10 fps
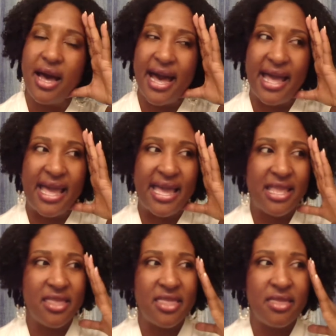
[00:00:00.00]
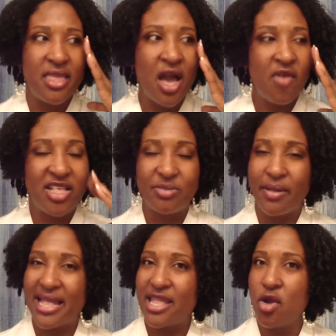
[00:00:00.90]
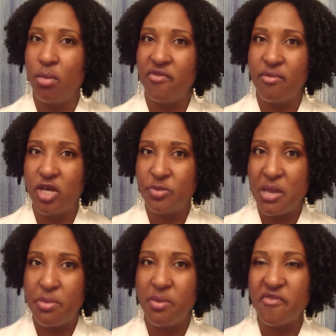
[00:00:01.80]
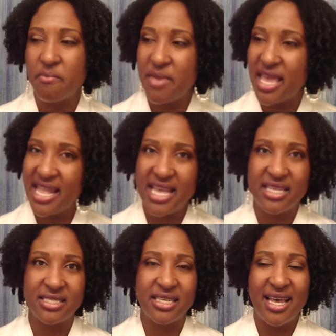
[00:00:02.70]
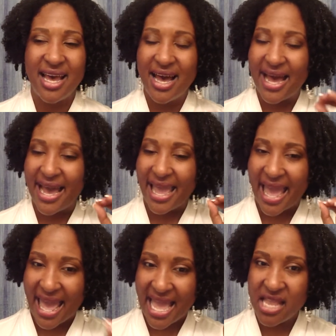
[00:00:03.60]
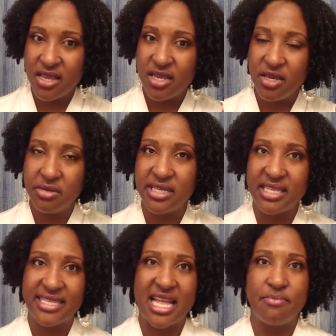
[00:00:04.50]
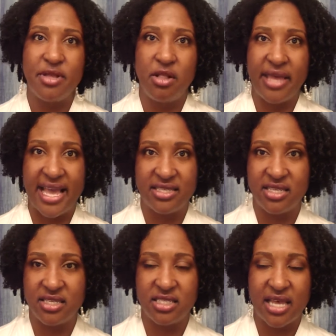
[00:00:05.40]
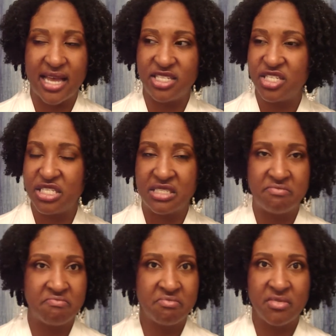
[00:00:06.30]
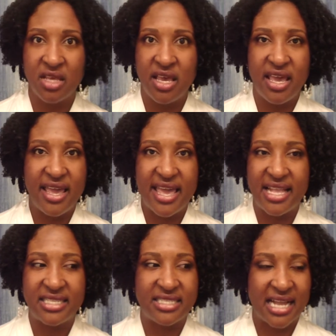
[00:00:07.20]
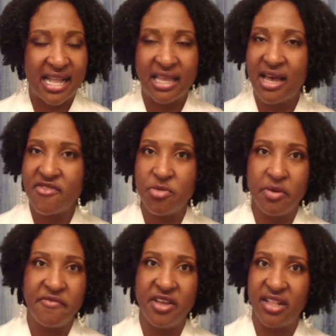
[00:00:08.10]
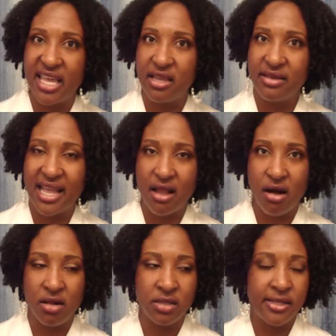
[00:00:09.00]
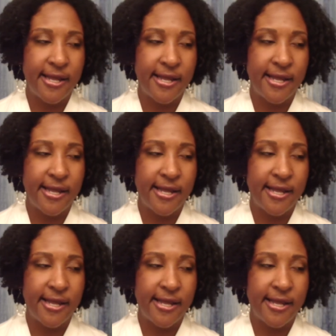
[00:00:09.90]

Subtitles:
I know that's probably not normal for most people, but for me it is. I hate using satin pillowcases. It's not a comfortable feeling at all.